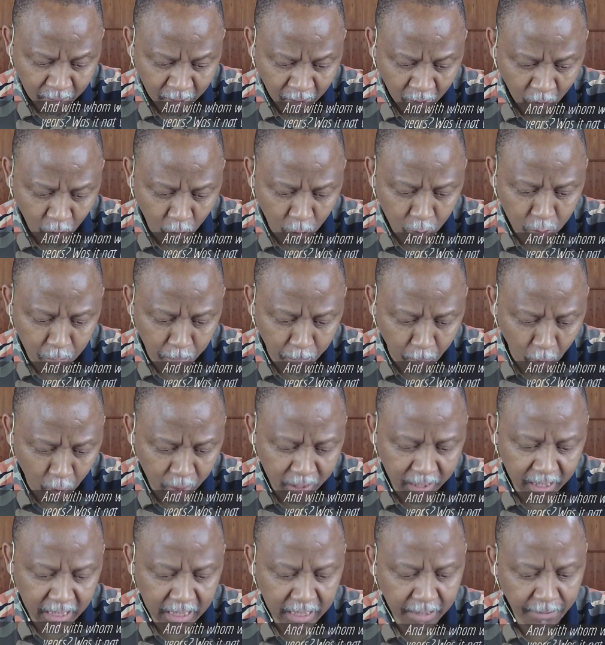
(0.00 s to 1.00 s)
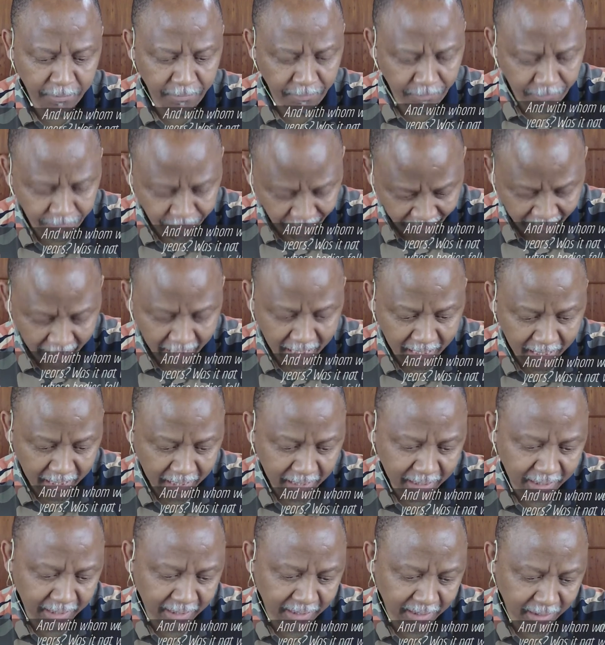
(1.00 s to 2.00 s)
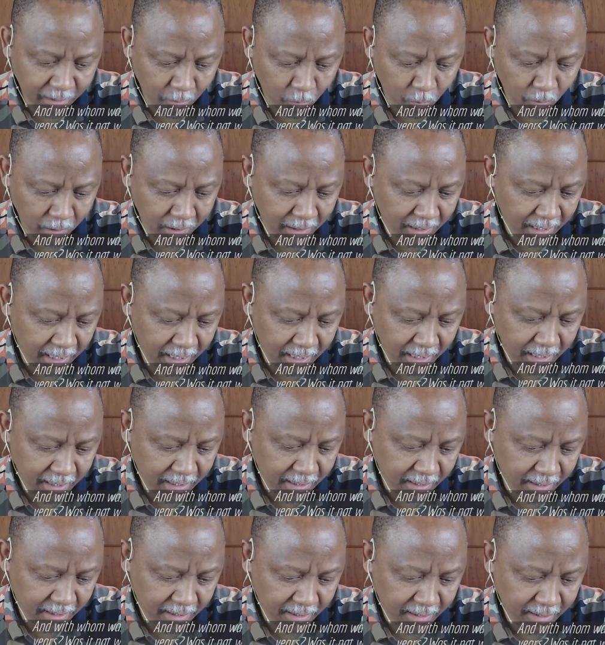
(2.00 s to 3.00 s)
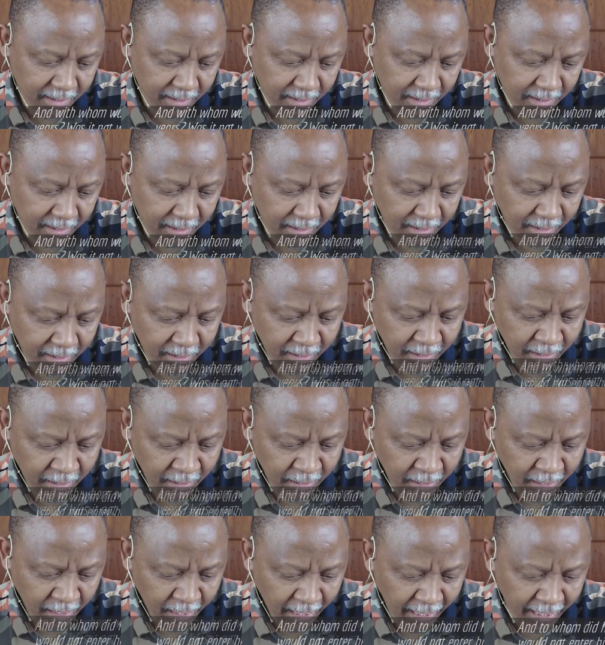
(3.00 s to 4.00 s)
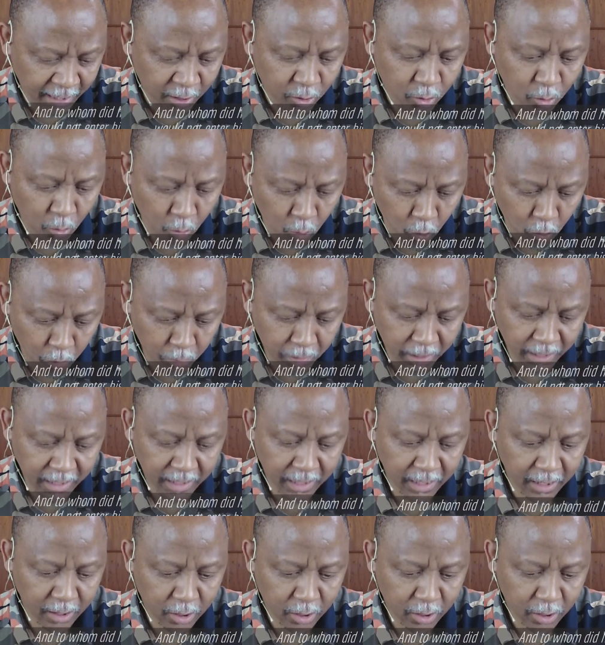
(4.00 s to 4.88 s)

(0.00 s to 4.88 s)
whose bodies fell in the wilderness? And to whom did he